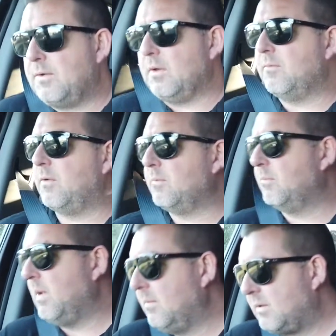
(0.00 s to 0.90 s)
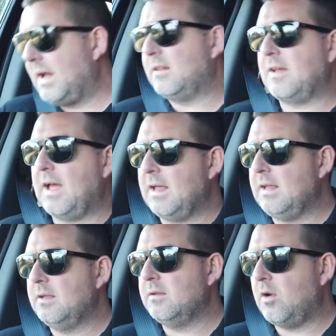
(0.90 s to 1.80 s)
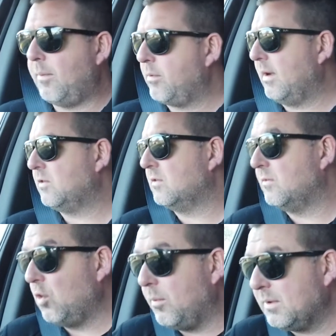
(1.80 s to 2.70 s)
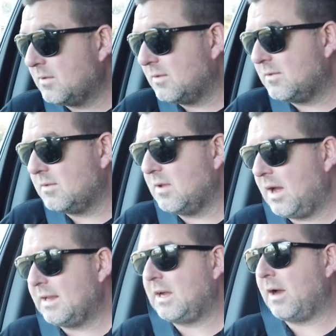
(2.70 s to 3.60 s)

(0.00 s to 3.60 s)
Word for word: for, day-to-day operations of your business, I